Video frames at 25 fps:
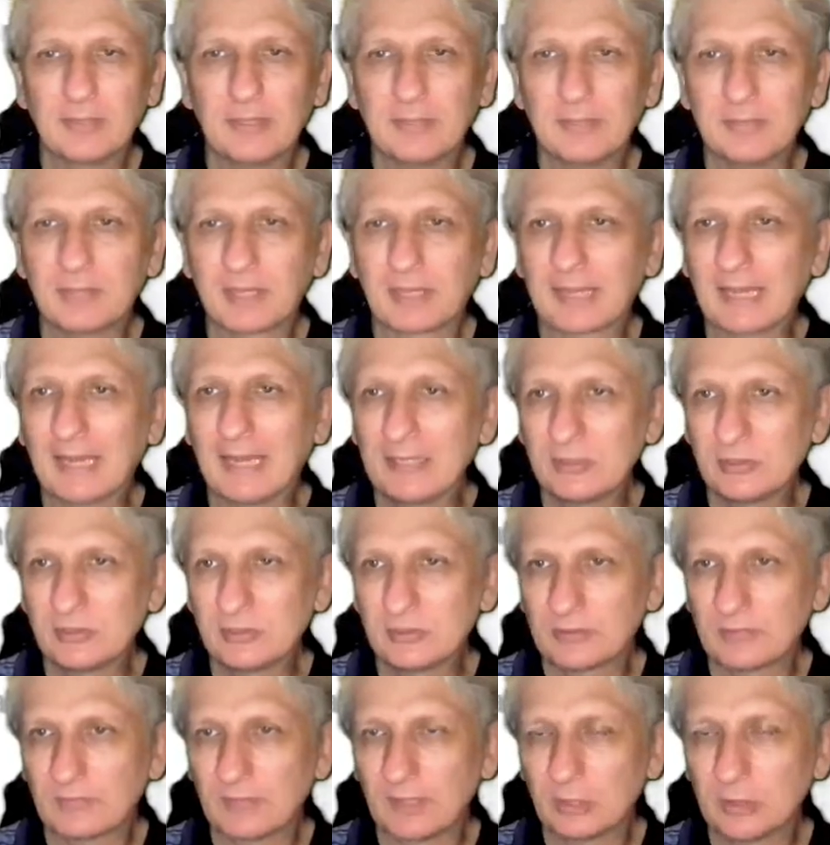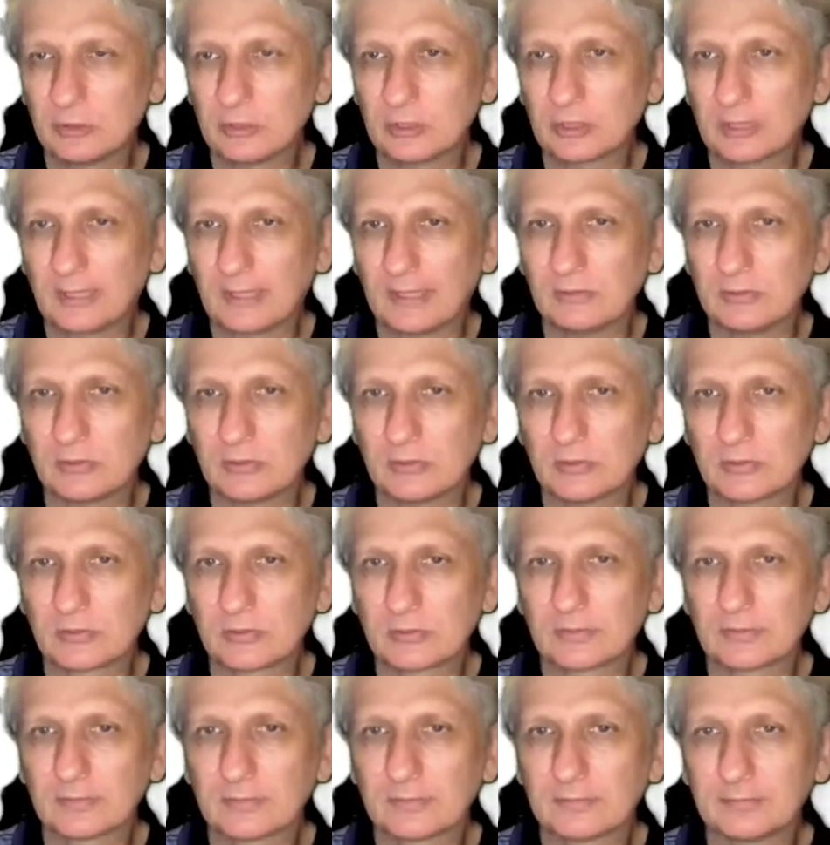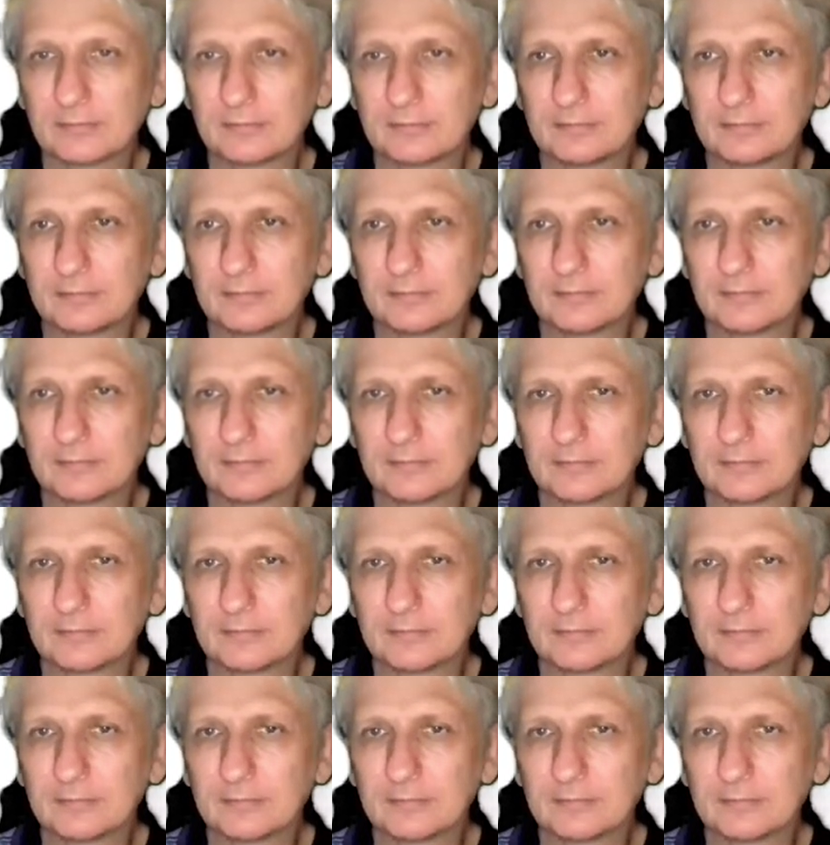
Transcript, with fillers: and some of the implications of those changes.